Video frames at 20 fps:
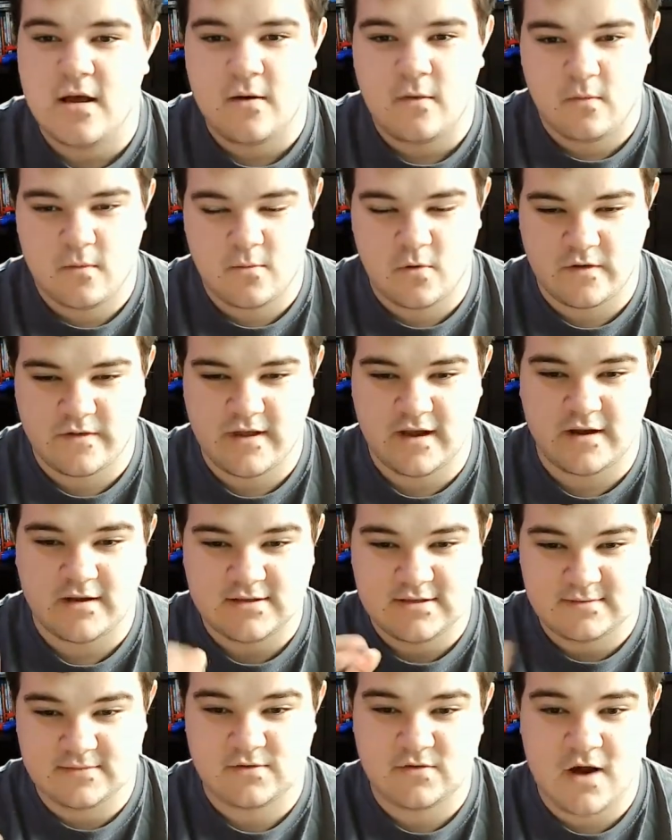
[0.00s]
One more thing.
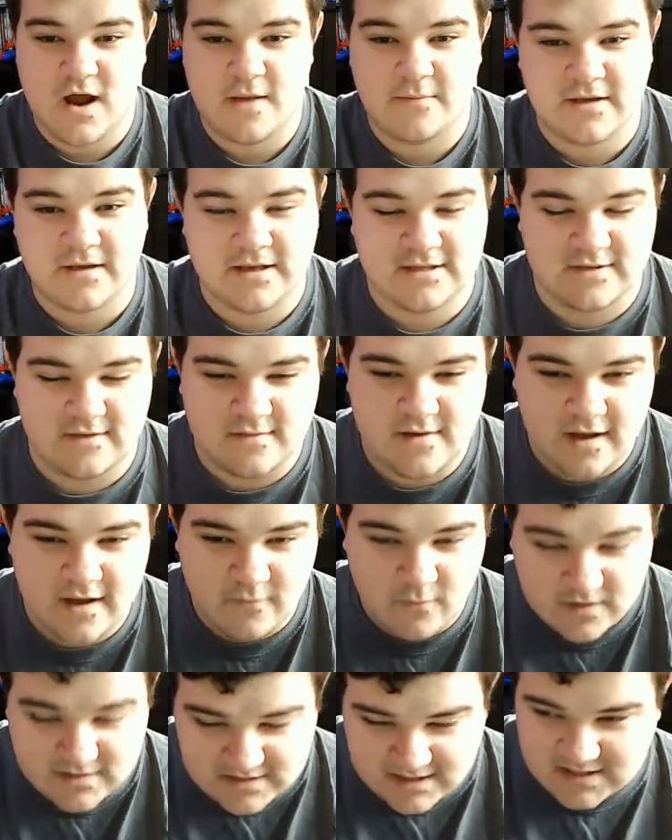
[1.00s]
Subscribe, because
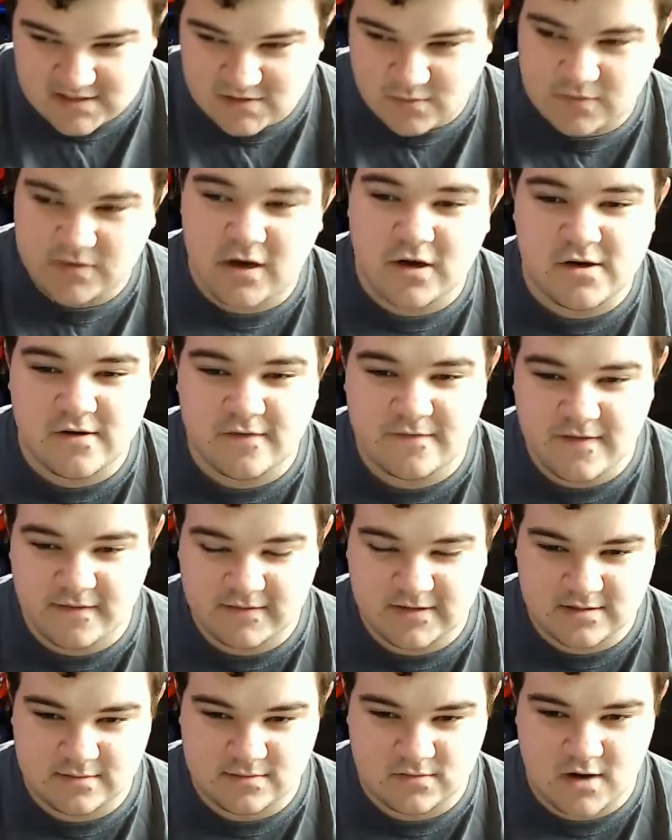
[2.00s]
once I get to
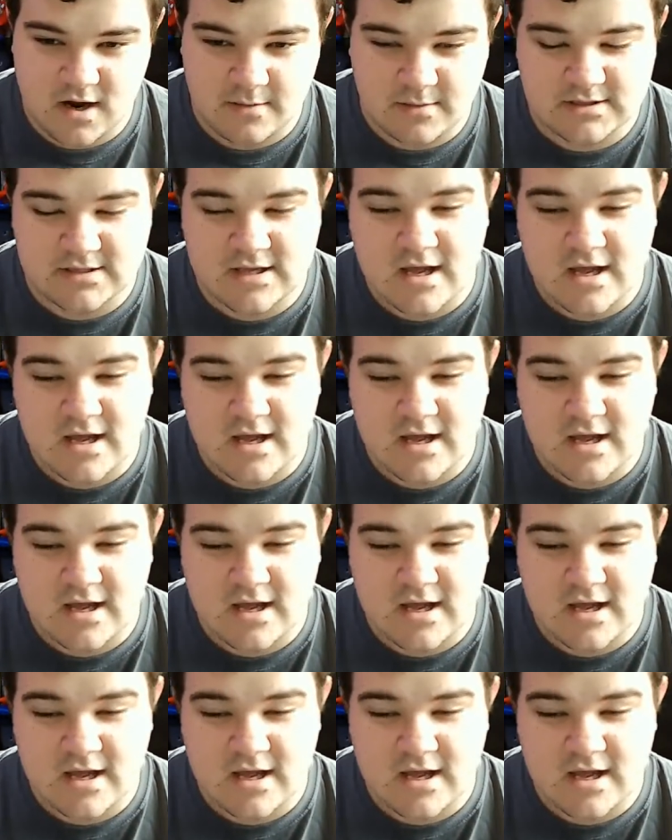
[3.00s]
150 subscribers,